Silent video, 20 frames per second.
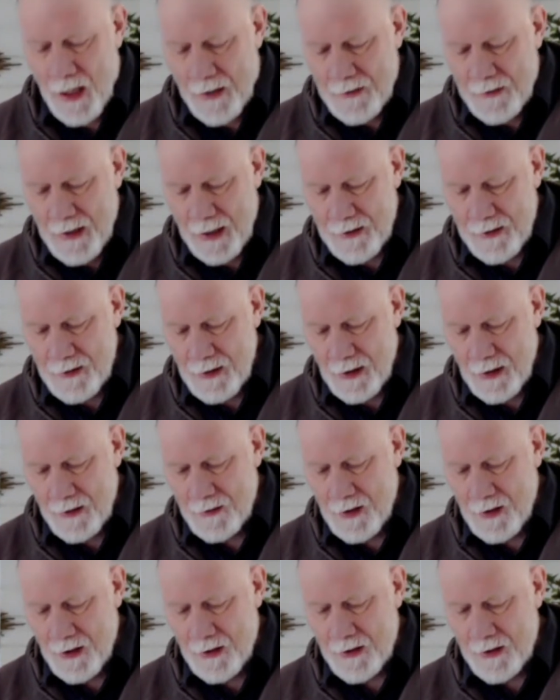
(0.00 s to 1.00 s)
Then
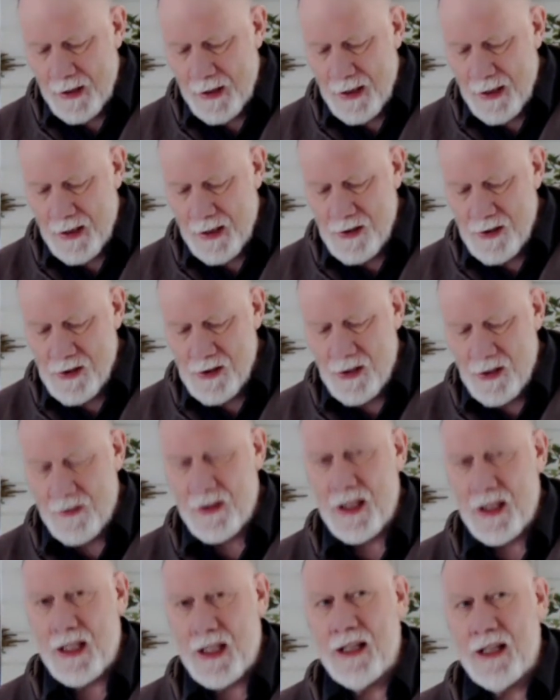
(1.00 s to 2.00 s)
there is
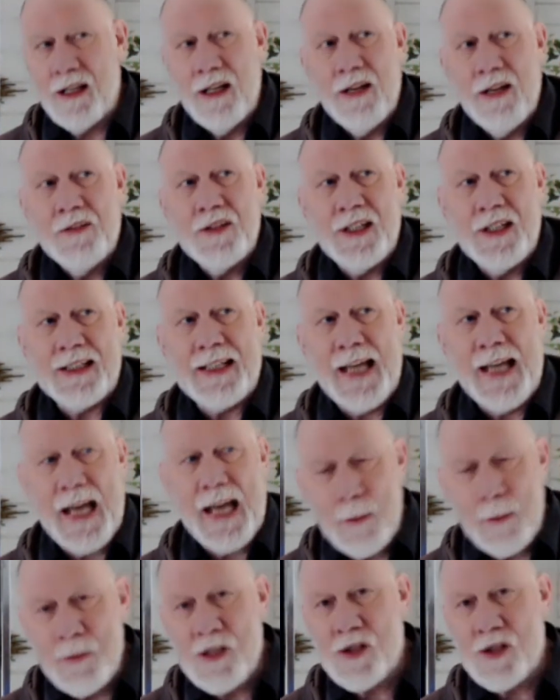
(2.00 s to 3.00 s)
the
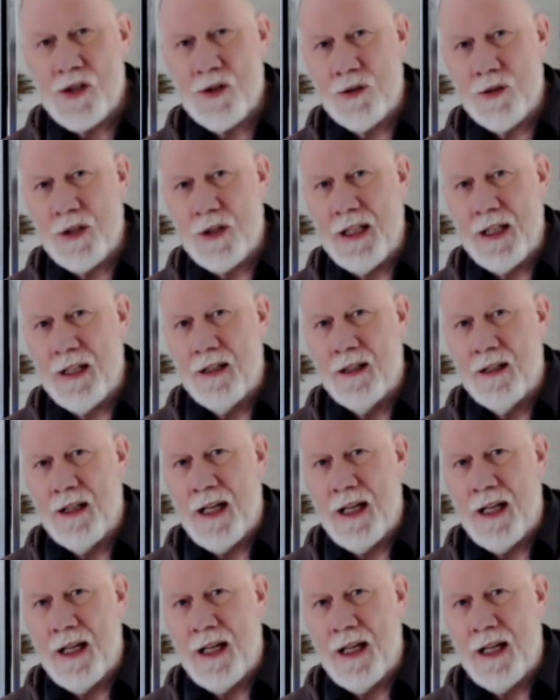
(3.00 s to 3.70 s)
chemistry